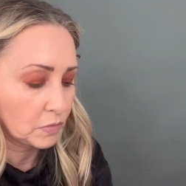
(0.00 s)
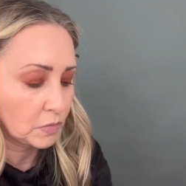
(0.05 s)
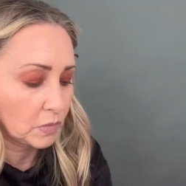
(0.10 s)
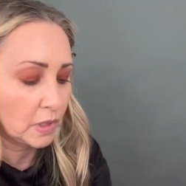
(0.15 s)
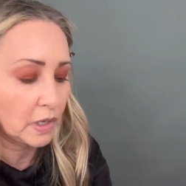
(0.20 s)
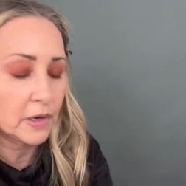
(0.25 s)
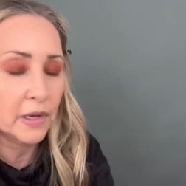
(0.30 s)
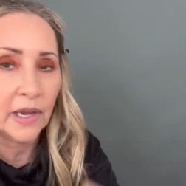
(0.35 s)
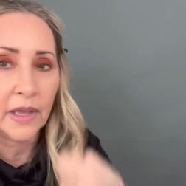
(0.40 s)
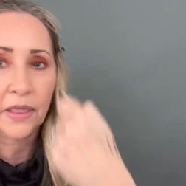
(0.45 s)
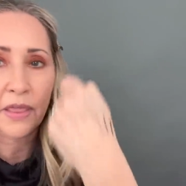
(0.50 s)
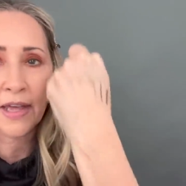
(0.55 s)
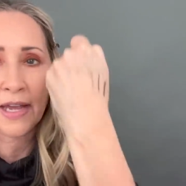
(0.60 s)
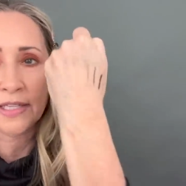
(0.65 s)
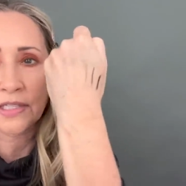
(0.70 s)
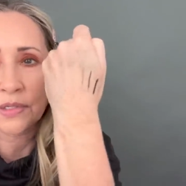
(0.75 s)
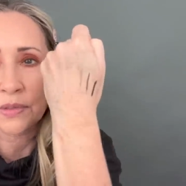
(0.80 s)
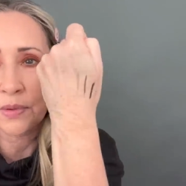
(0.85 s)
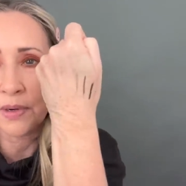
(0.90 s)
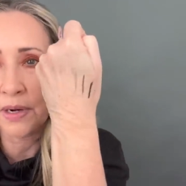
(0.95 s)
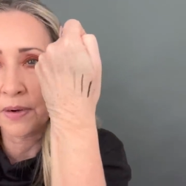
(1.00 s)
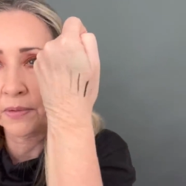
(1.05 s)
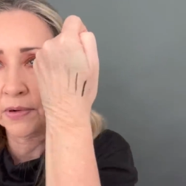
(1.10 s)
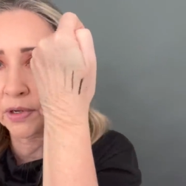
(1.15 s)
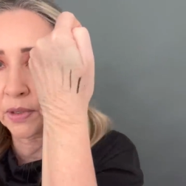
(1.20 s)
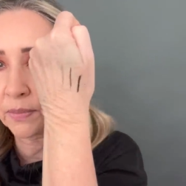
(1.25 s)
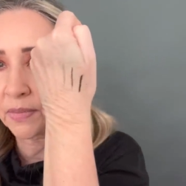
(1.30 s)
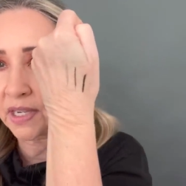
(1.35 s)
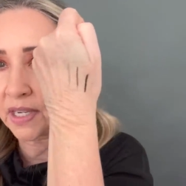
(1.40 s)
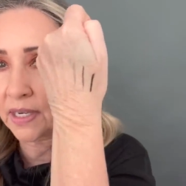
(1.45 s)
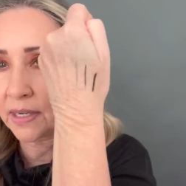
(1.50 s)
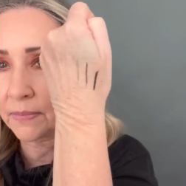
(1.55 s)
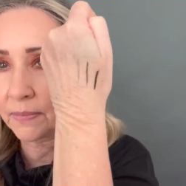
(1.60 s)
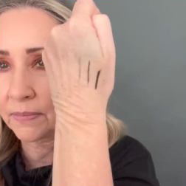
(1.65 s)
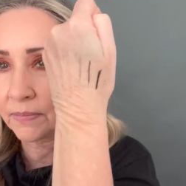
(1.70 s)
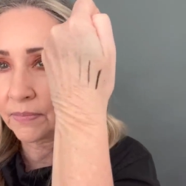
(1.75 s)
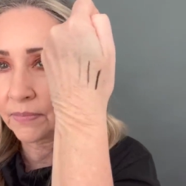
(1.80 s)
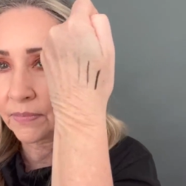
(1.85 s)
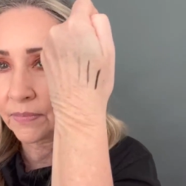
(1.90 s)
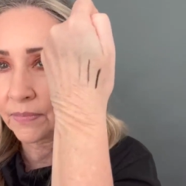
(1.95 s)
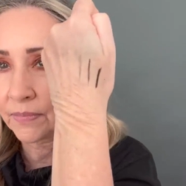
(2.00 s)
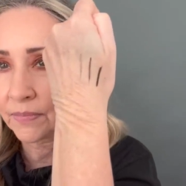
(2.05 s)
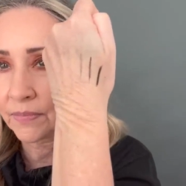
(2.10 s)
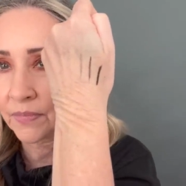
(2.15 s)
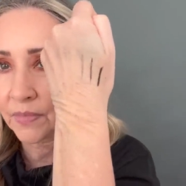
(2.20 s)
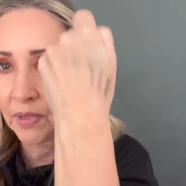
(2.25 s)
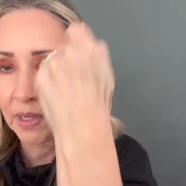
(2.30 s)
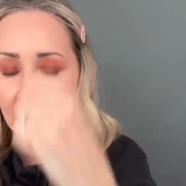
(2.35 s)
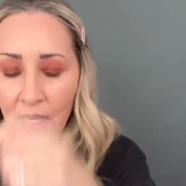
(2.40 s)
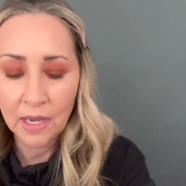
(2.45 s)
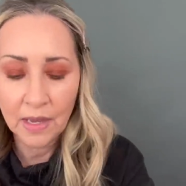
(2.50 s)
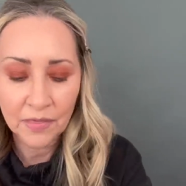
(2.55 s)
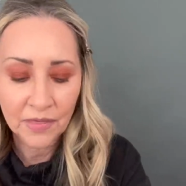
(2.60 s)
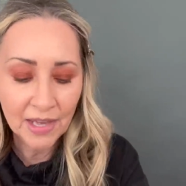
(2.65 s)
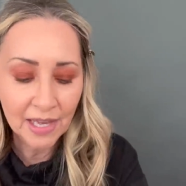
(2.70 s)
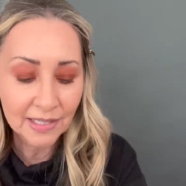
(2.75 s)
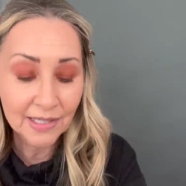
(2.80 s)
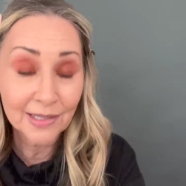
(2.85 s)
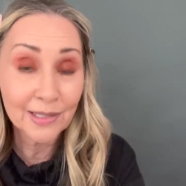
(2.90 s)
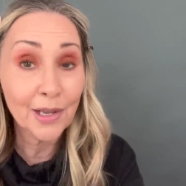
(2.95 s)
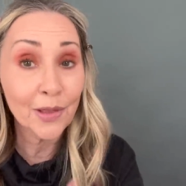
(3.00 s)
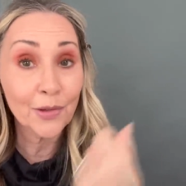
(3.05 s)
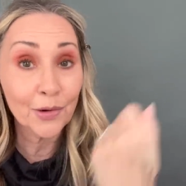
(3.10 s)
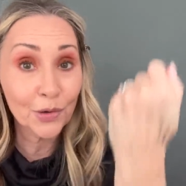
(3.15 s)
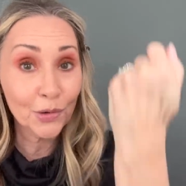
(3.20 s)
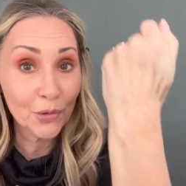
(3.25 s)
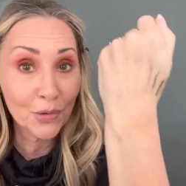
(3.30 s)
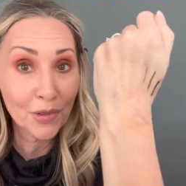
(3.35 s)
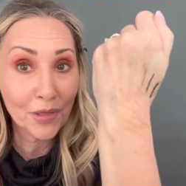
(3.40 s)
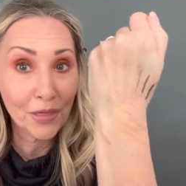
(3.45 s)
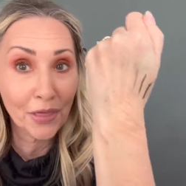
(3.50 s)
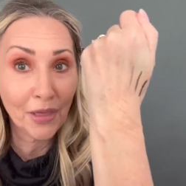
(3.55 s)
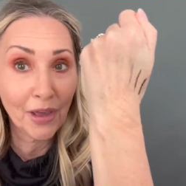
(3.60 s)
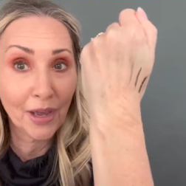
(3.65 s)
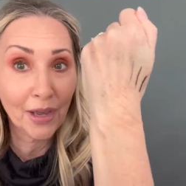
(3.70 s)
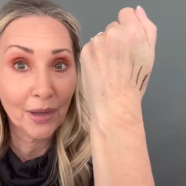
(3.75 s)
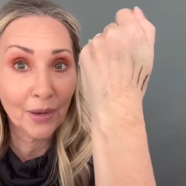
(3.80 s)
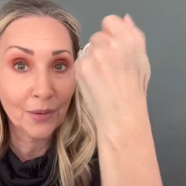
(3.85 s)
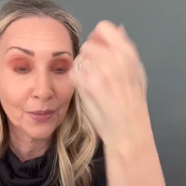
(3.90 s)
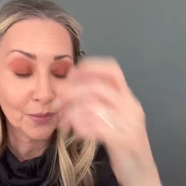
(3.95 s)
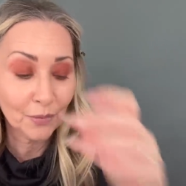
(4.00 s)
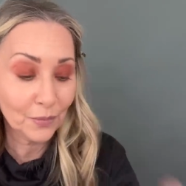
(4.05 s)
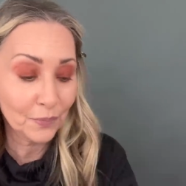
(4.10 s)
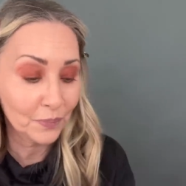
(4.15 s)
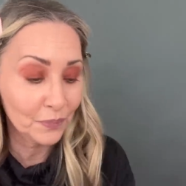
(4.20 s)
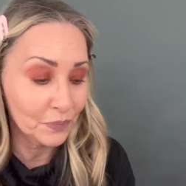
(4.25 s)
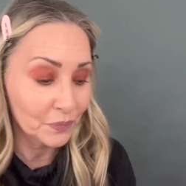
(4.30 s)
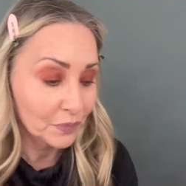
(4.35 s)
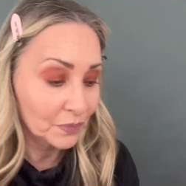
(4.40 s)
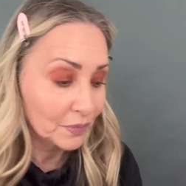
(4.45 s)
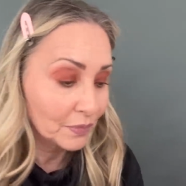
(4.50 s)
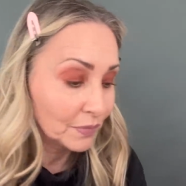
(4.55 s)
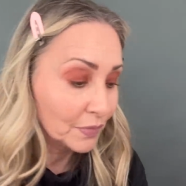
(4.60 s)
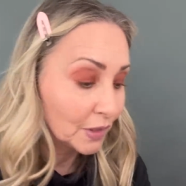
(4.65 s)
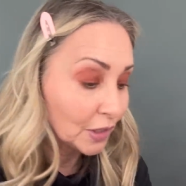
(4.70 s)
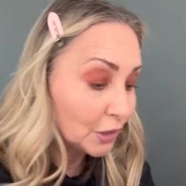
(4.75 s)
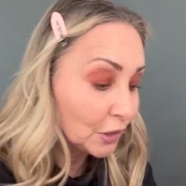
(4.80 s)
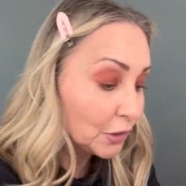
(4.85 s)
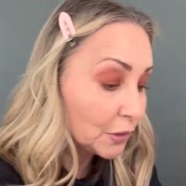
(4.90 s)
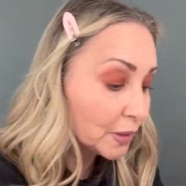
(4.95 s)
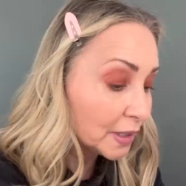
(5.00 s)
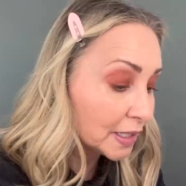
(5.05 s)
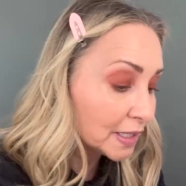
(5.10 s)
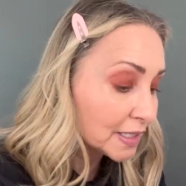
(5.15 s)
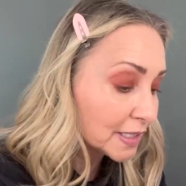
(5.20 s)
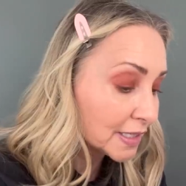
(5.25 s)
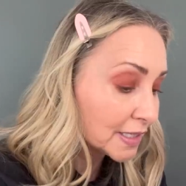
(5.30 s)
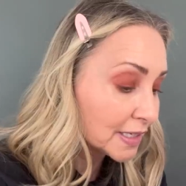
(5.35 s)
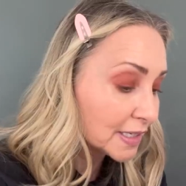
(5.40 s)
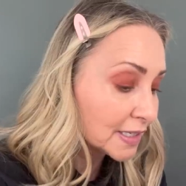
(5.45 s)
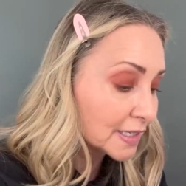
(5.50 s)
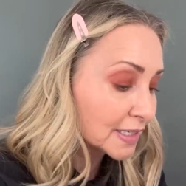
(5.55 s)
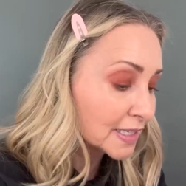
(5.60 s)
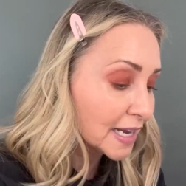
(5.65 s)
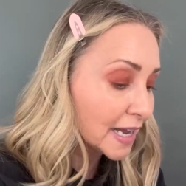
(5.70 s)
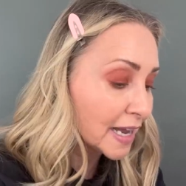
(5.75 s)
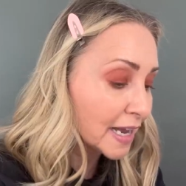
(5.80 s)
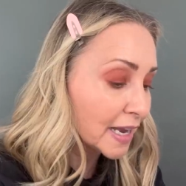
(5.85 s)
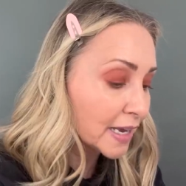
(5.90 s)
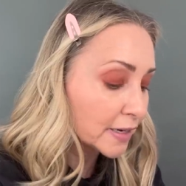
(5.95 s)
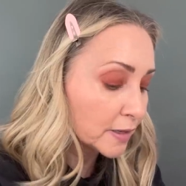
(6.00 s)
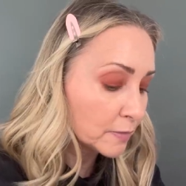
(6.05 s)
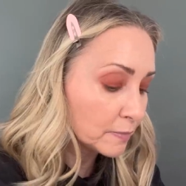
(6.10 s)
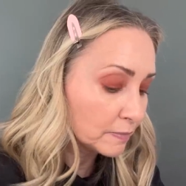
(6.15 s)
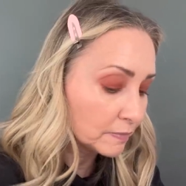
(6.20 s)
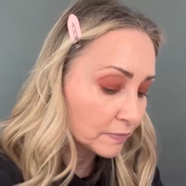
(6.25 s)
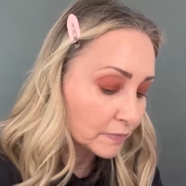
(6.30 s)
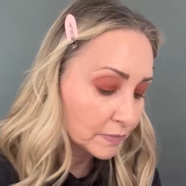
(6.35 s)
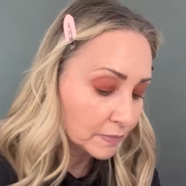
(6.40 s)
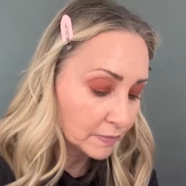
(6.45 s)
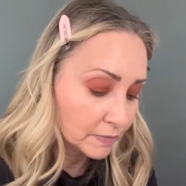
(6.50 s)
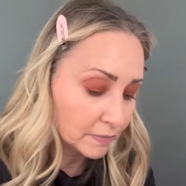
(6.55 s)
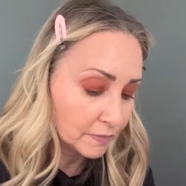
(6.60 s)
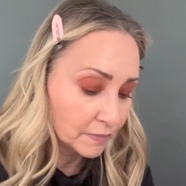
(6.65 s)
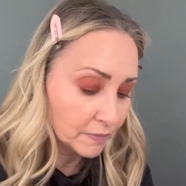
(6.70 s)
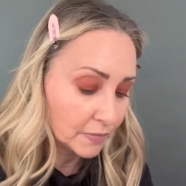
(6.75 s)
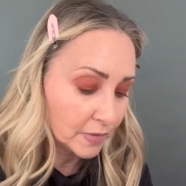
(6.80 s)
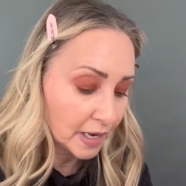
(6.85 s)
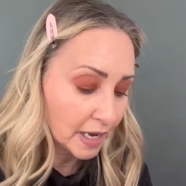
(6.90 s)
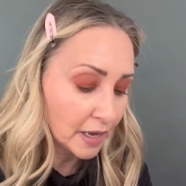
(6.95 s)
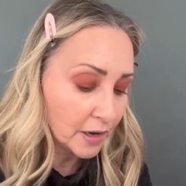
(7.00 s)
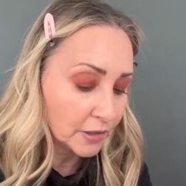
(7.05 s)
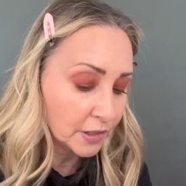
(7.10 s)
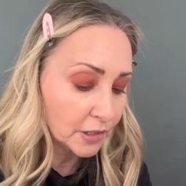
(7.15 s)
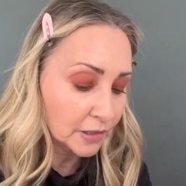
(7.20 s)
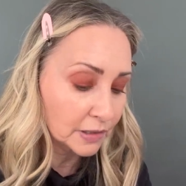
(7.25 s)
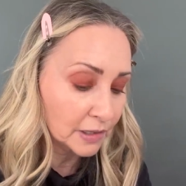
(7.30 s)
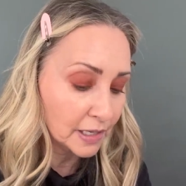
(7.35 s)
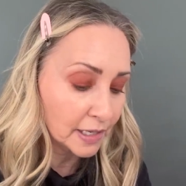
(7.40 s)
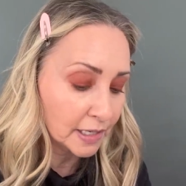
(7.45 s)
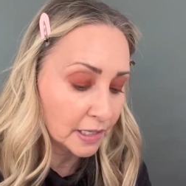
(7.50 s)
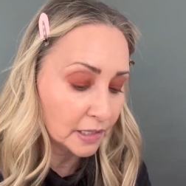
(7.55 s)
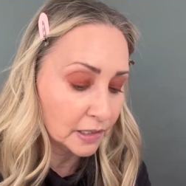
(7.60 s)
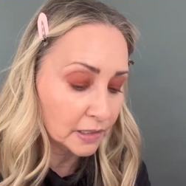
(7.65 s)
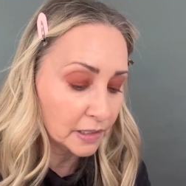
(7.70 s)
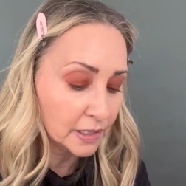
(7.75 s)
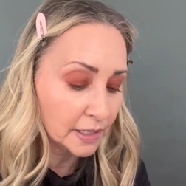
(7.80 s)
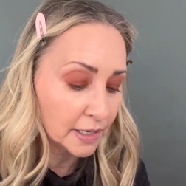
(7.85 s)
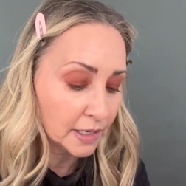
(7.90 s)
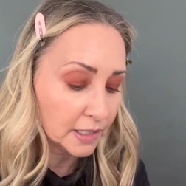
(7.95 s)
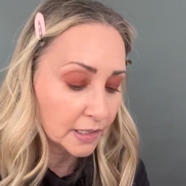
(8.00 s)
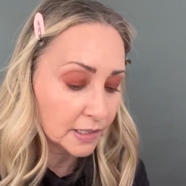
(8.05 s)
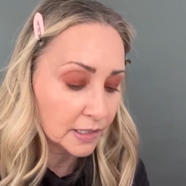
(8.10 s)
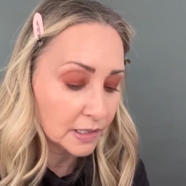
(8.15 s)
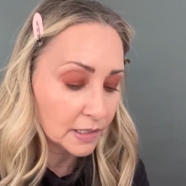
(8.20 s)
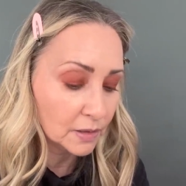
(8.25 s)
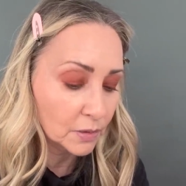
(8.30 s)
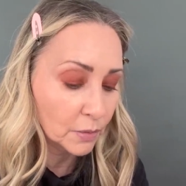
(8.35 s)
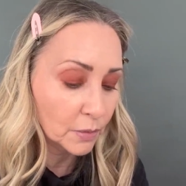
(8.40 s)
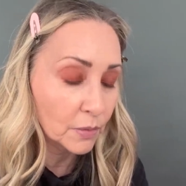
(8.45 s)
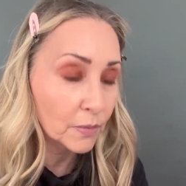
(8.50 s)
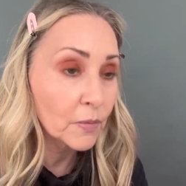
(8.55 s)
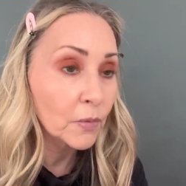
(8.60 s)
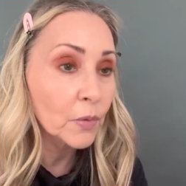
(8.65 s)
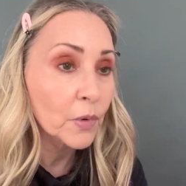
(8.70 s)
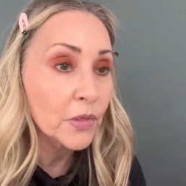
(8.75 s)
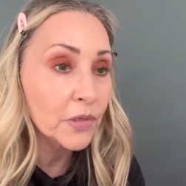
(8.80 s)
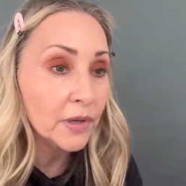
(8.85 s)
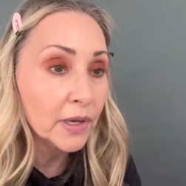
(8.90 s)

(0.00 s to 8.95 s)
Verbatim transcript: Okay, that's where I want to be. That's another cool thing. You get to decide how your liner looks with